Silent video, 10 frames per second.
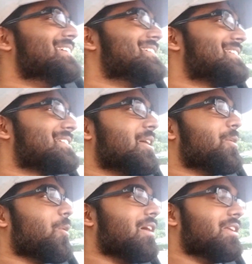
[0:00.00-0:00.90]

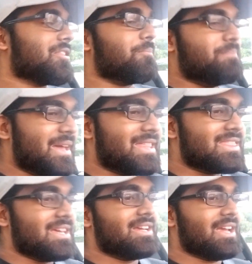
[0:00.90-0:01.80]
So another big
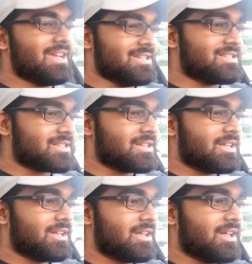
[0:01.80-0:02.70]
thing is
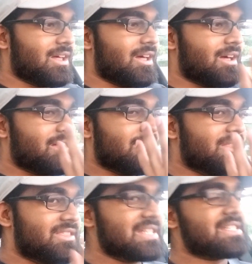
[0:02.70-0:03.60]

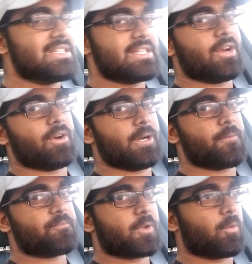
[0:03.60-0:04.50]
this interior,
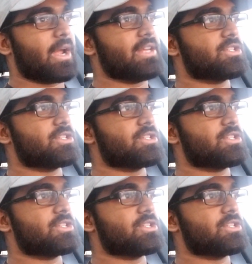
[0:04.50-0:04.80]
right?